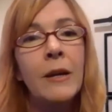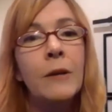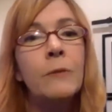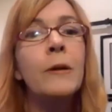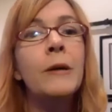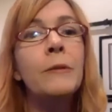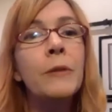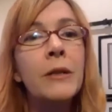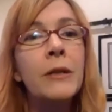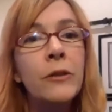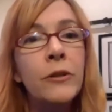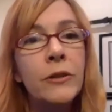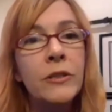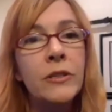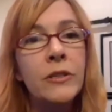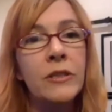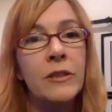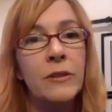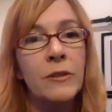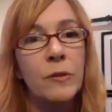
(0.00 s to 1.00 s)
When we looked
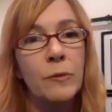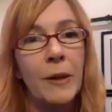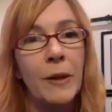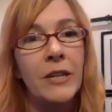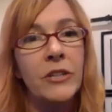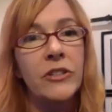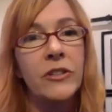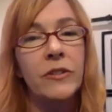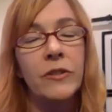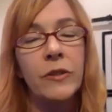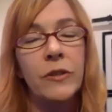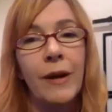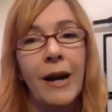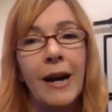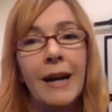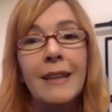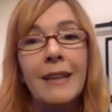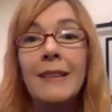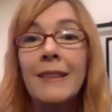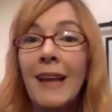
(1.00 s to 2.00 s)
at those patients who
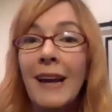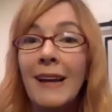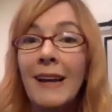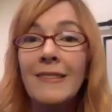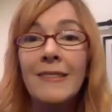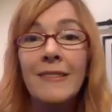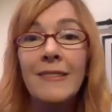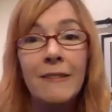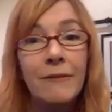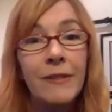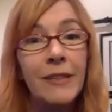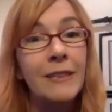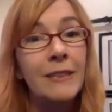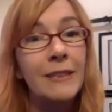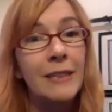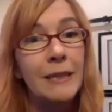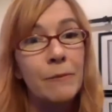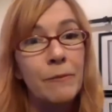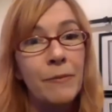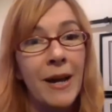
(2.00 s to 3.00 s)
had less severe
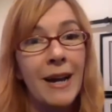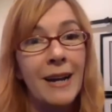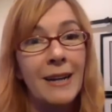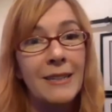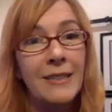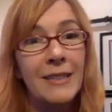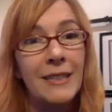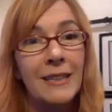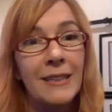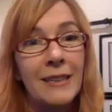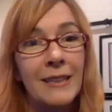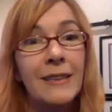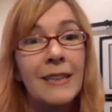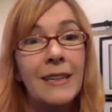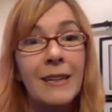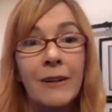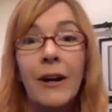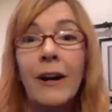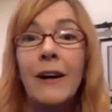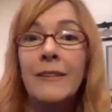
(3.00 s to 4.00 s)
impact in
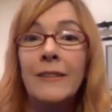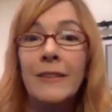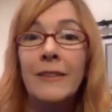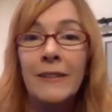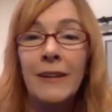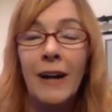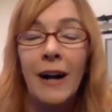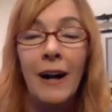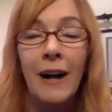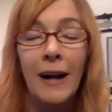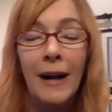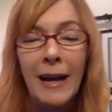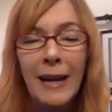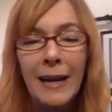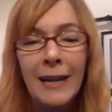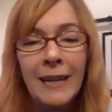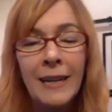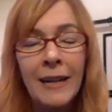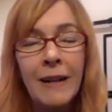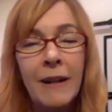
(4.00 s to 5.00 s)
their other
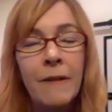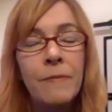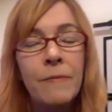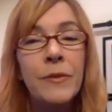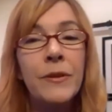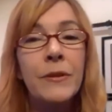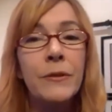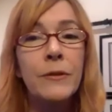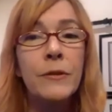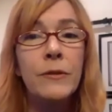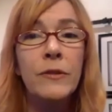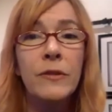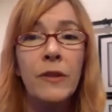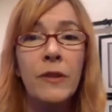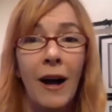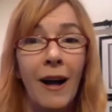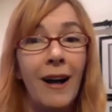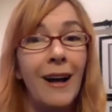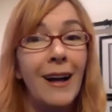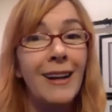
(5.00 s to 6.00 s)
eye, those
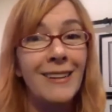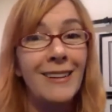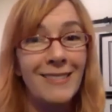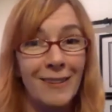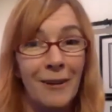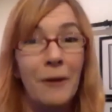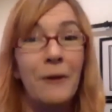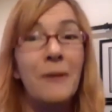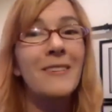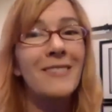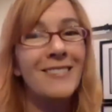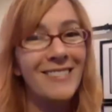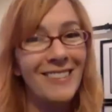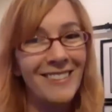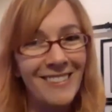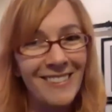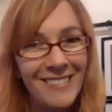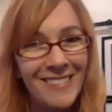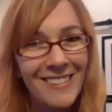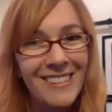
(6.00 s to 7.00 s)
eyes
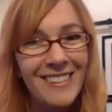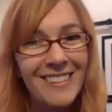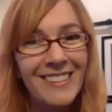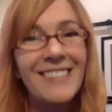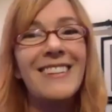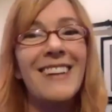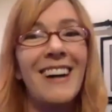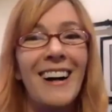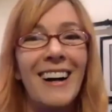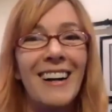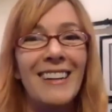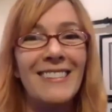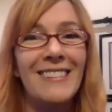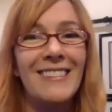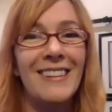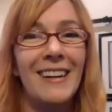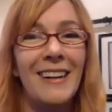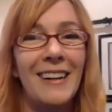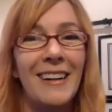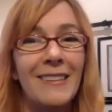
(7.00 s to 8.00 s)
also got
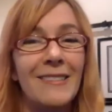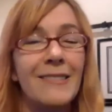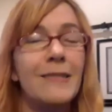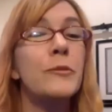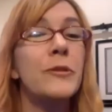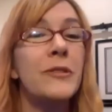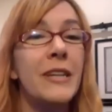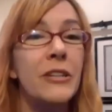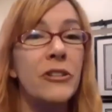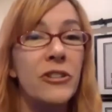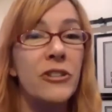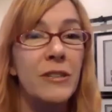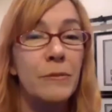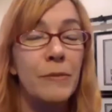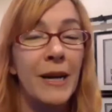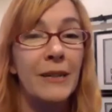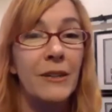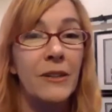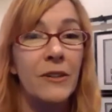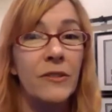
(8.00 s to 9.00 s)
substantially
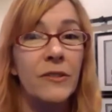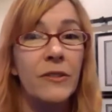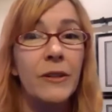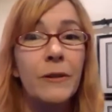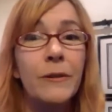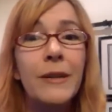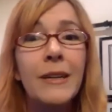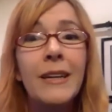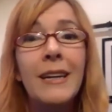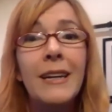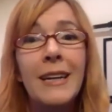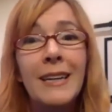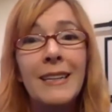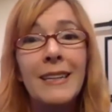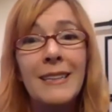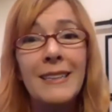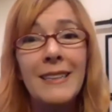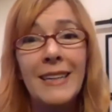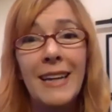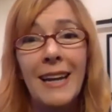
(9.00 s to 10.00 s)
better. So it
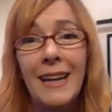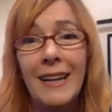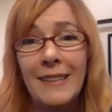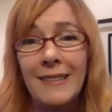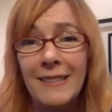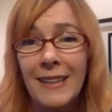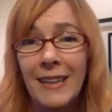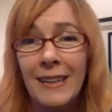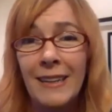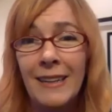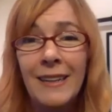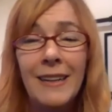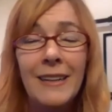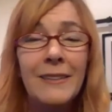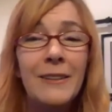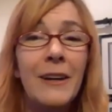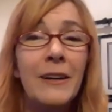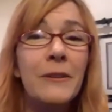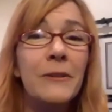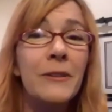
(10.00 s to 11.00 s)
indicates that
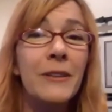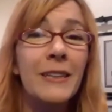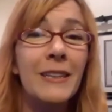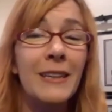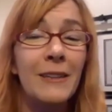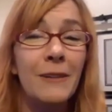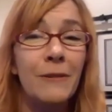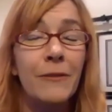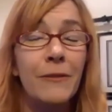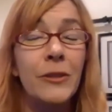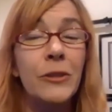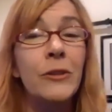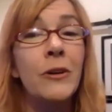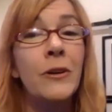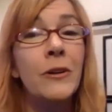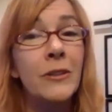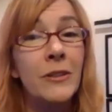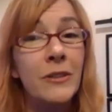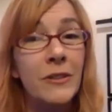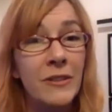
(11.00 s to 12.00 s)
not only can you have a
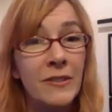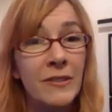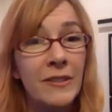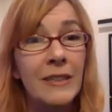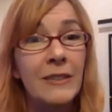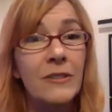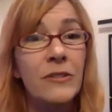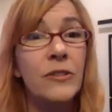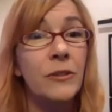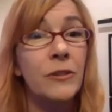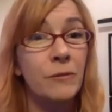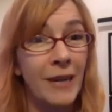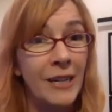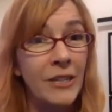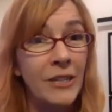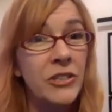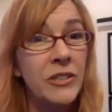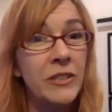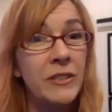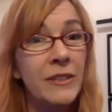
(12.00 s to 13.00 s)
longer disease
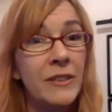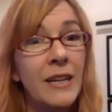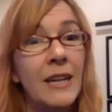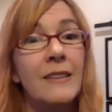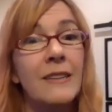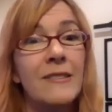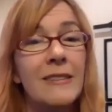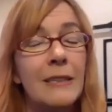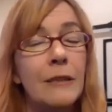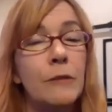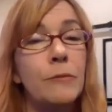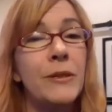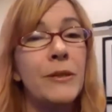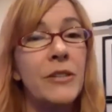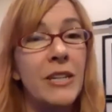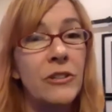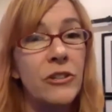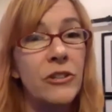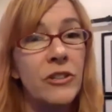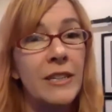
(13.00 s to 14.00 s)
duration and still
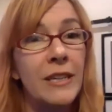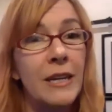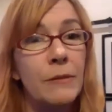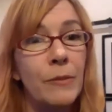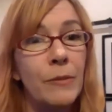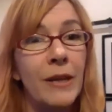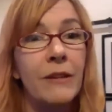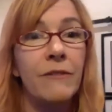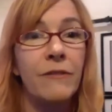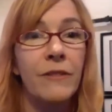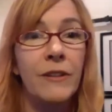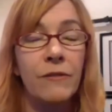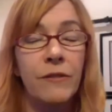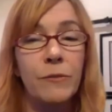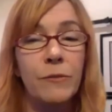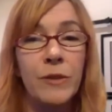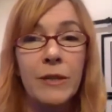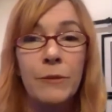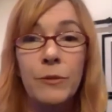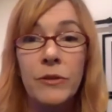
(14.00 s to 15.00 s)
potentially get benefit from
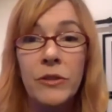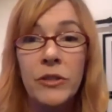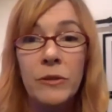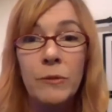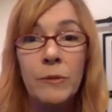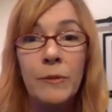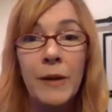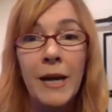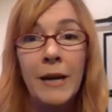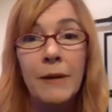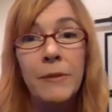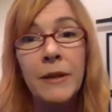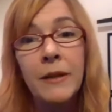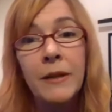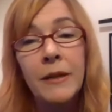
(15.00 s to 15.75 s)
teprotumumab,